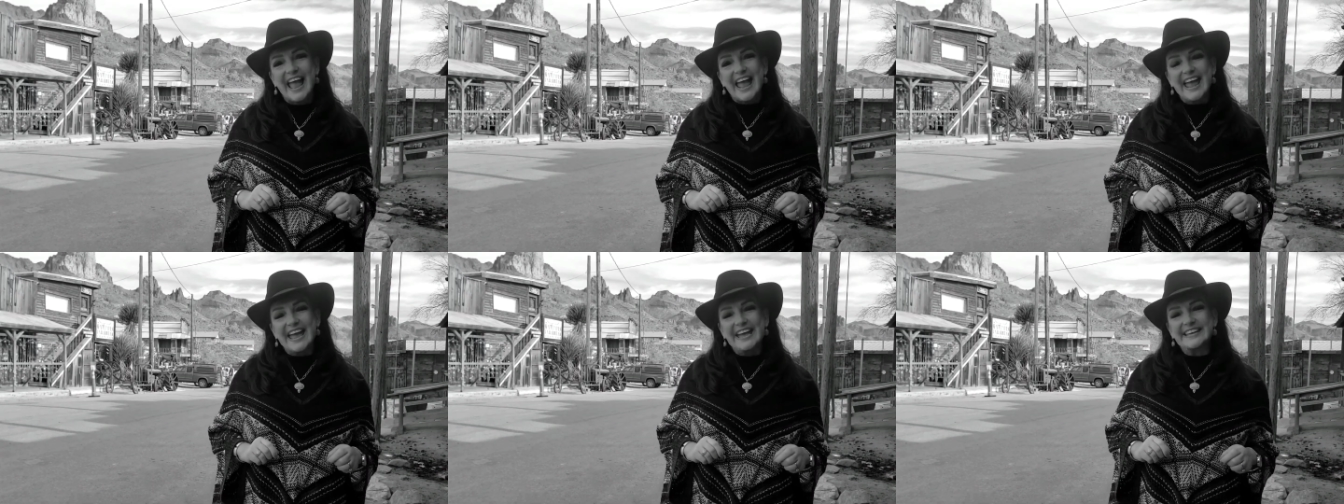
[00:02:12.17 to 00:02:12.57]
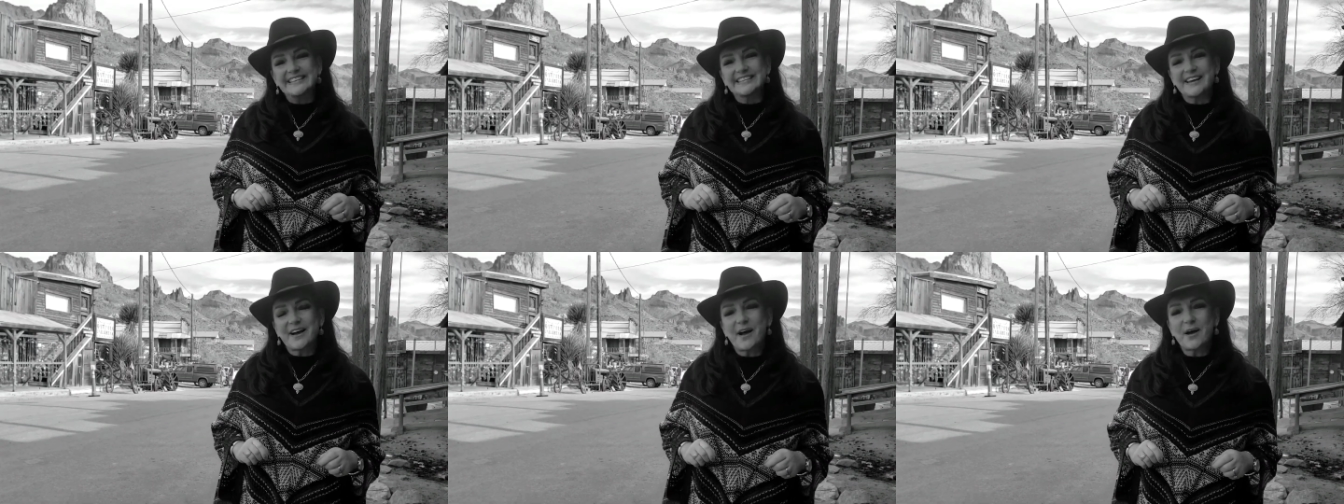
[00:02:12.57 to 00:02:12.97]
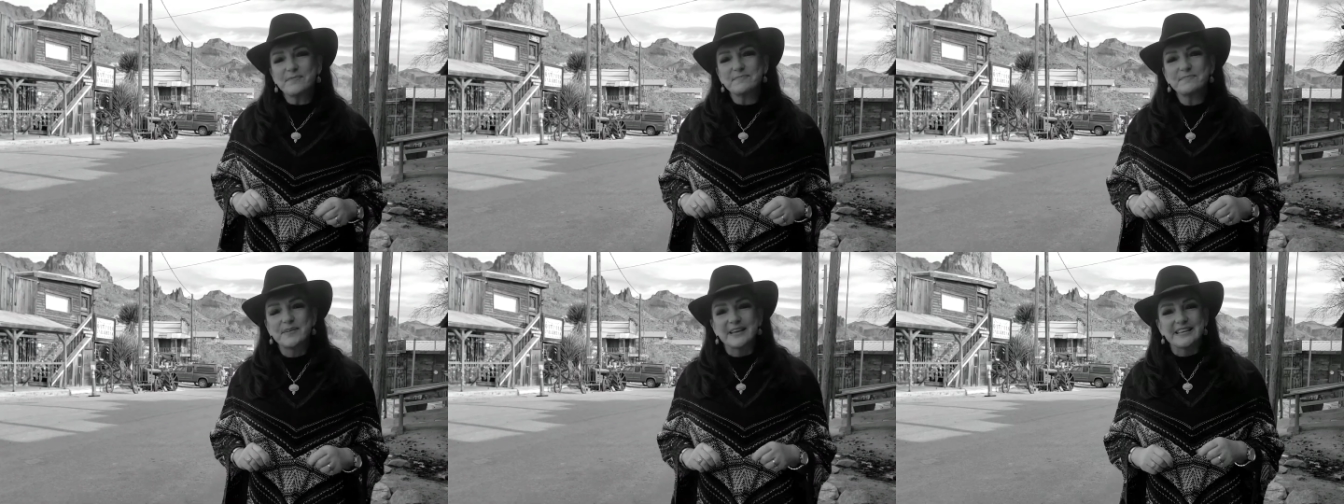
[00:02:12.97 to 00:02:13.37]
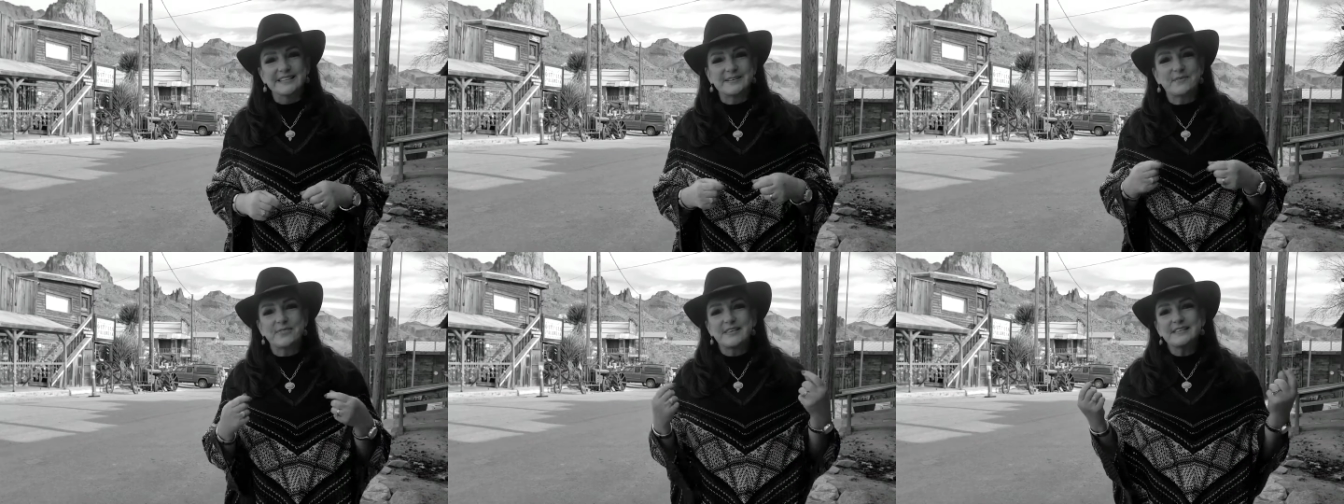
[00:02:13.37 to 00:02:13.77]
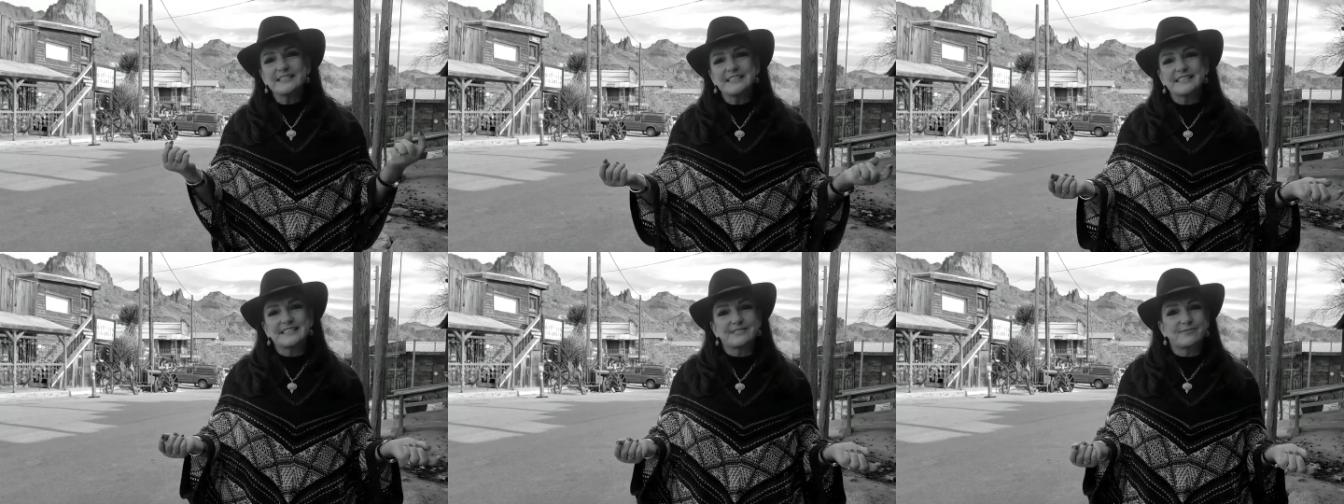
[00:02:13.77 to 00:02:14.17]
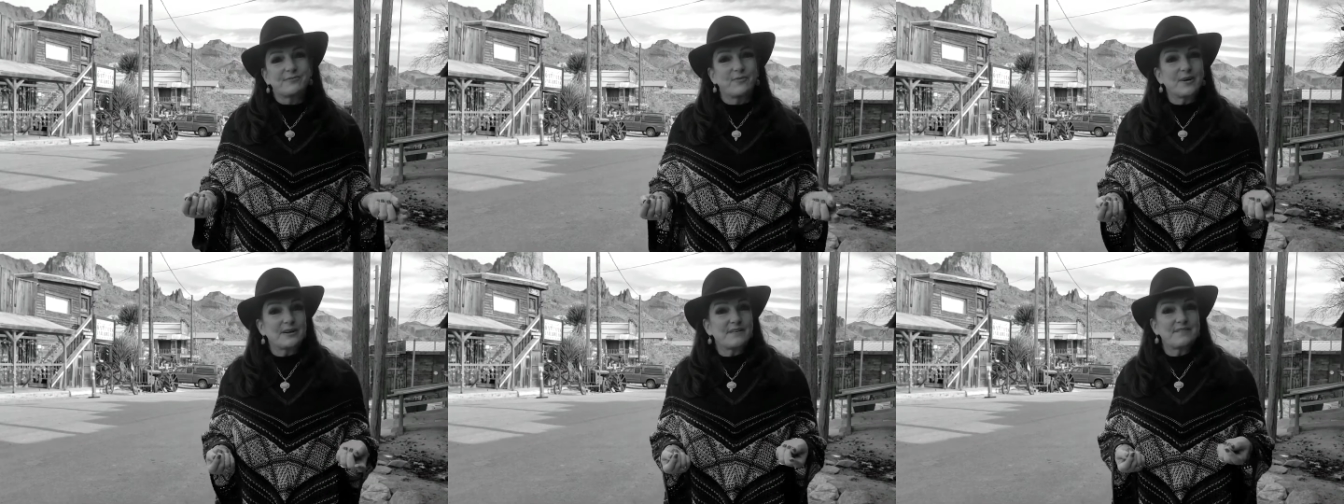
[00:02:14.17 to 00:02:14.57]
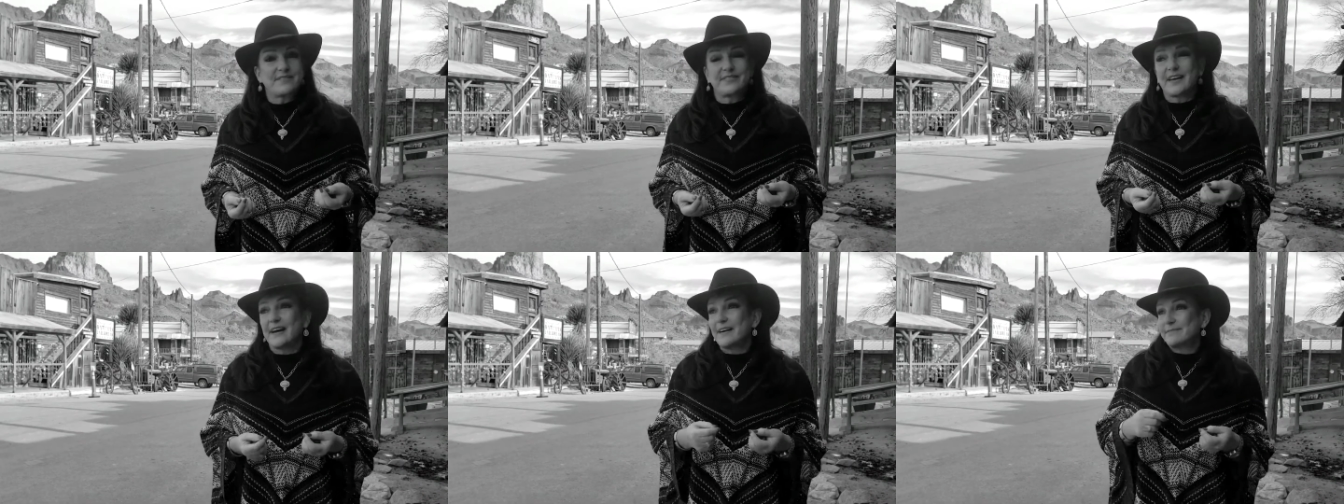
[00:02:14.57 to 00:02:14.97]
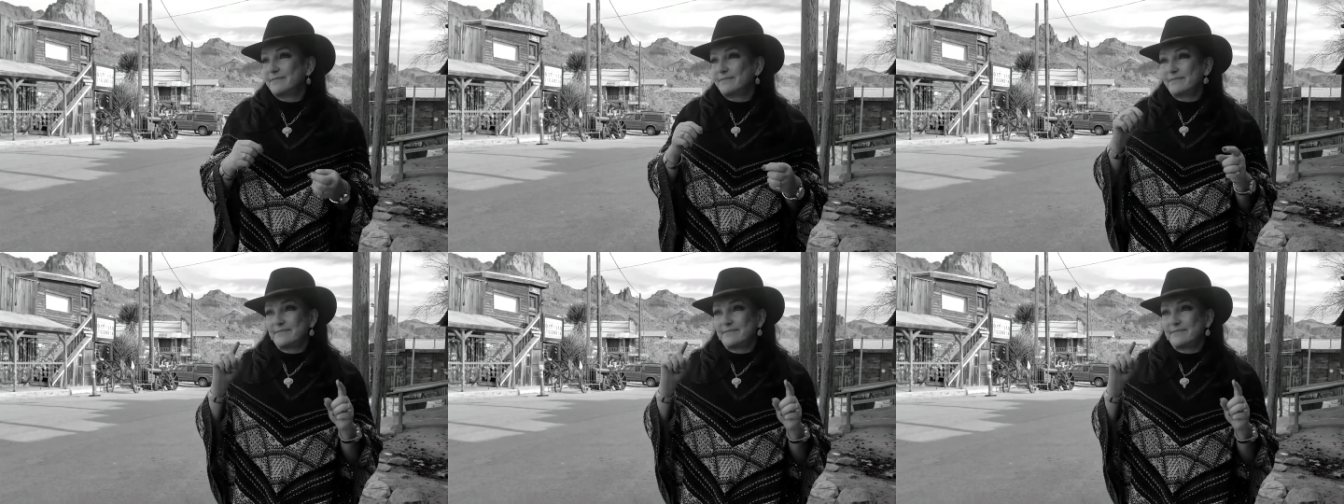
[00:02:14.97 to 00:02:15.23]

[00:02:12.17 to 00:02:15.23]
And um, so this is one of the